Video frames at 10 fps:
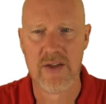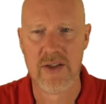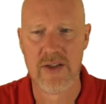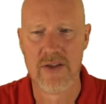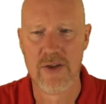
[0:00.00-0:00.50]

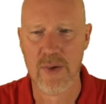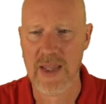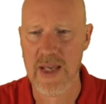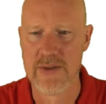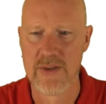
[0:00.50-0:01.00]
the
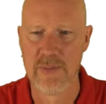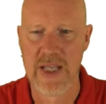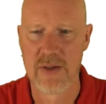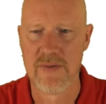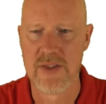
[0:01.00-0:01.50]
2000
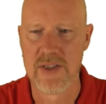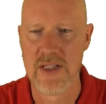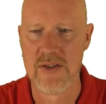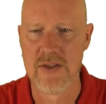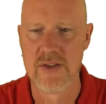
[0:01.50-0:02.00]
Black River
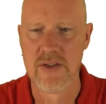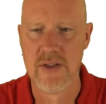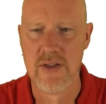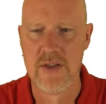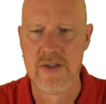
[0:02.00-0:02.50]
stages.
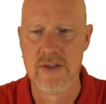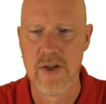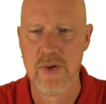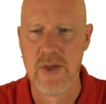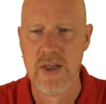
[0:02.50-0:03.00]

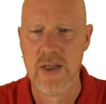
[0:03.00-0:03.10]
So